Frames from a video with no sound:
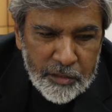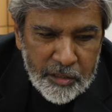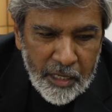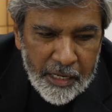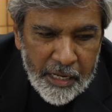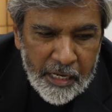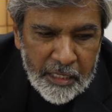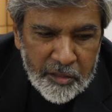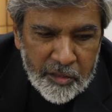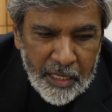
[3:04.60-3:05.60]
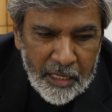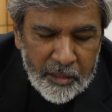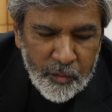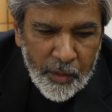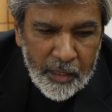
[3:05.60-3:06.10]
reason I hear is
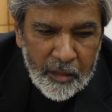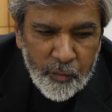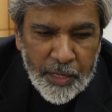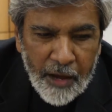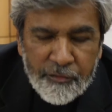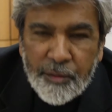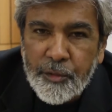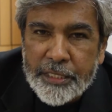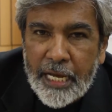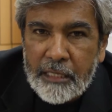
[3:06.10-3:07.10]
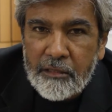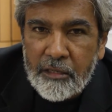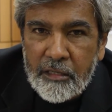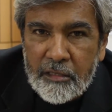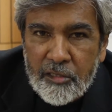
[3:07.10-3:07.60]
that, well, we have to protect the
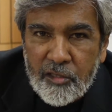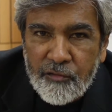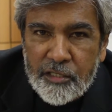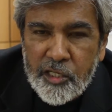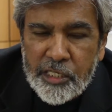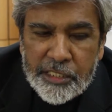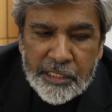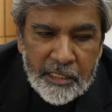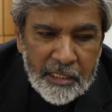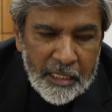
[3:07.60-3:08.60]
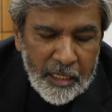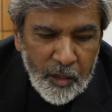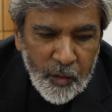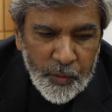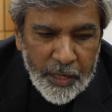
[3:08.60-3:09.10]
girl's virginity,
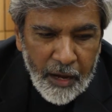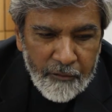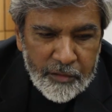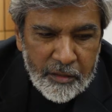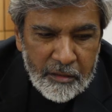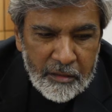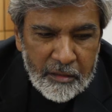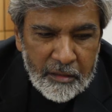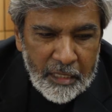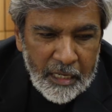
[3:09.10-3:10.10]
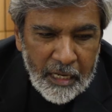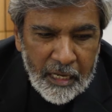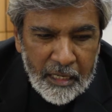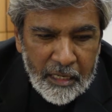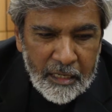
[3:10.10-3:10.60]
we have to
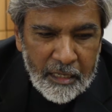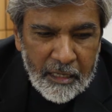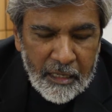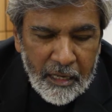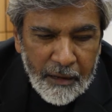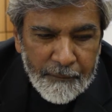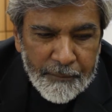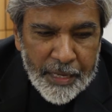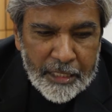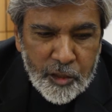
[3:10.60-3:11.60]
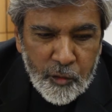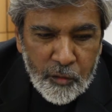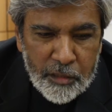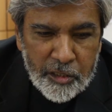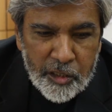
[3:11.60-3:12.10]
make
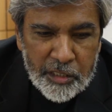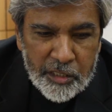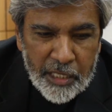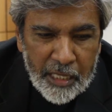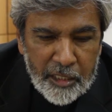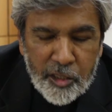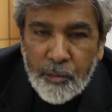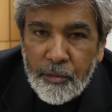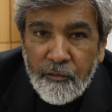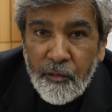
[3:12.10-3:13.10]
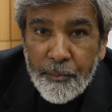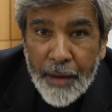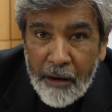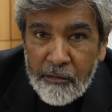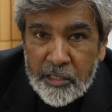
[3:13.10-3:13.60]
sure that she's eligible for
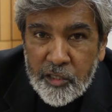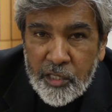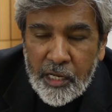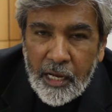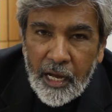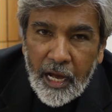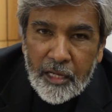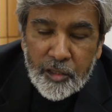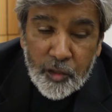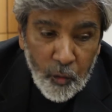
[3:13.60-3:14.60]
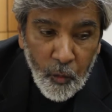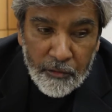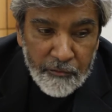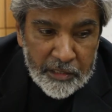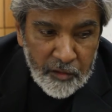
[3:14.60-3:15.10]
marriage, and so
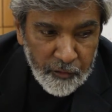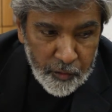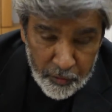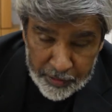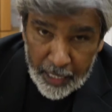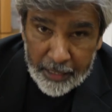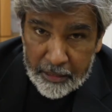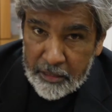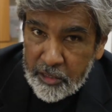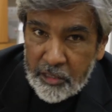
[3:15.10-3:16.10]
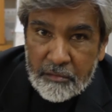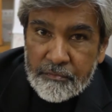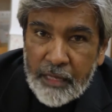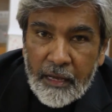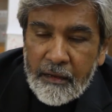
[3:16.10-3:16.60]
one reason for doing that is
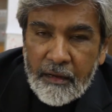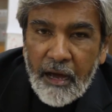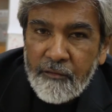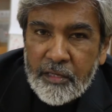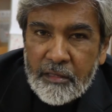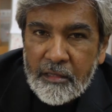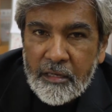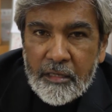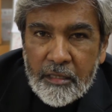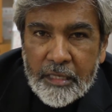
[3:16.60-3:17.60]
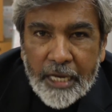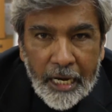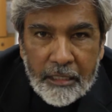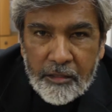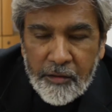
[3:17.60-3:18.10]
having the girl
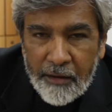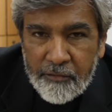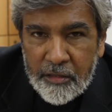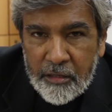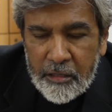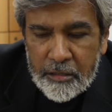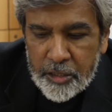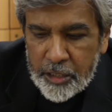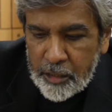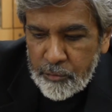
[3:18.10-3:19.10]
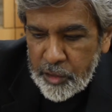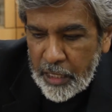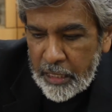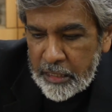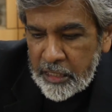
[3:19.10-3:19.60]
cut or having the girl
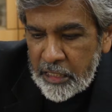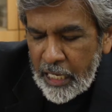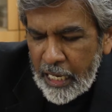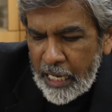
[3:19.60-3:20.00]
circumcised.